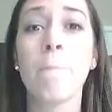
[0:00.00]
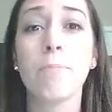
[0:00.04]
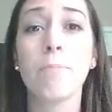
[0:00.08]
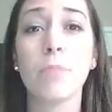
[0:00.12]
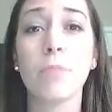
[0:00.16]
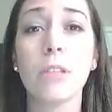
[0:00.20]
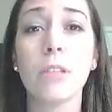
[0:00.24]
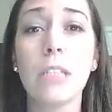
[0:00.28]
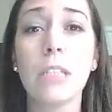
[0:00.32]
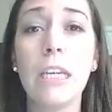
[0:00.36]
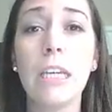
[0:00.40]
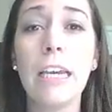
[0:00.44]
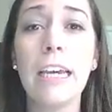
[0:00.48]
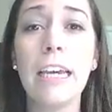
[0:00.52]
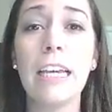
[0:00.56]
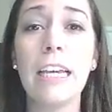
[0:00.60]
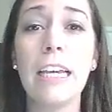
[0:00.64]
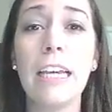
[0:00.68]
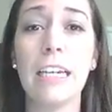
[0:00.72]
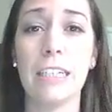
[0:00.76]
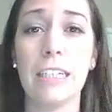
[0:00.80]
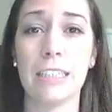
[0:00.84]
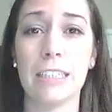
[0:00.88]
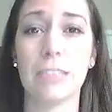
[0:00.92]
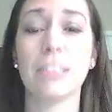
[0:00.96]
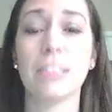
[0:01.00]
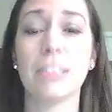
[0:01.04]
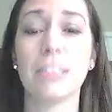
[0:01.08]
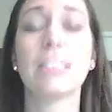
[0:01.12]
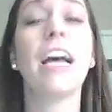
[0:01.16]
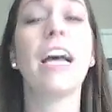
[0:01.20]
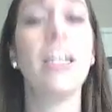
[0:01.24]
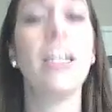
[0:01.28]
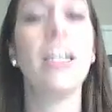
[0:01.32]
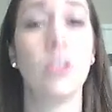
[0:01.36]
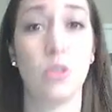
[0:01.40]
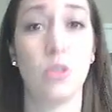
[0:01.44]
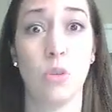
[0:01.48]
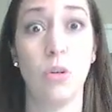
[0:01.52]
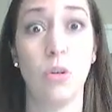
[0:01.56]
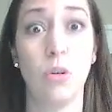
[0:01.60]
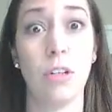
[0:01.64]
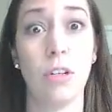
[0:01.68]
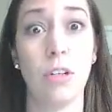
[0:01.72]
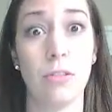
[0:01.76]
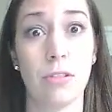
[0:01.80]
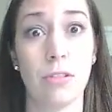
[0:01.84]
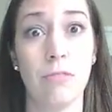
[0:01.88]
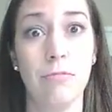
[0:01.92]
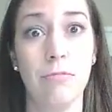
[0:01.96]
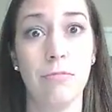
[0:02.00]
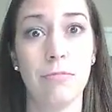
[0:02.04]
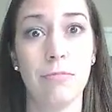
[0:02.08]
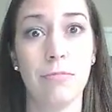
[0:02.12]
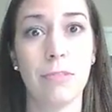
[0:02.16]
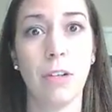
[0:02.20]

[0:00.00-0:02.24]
Please cite your source,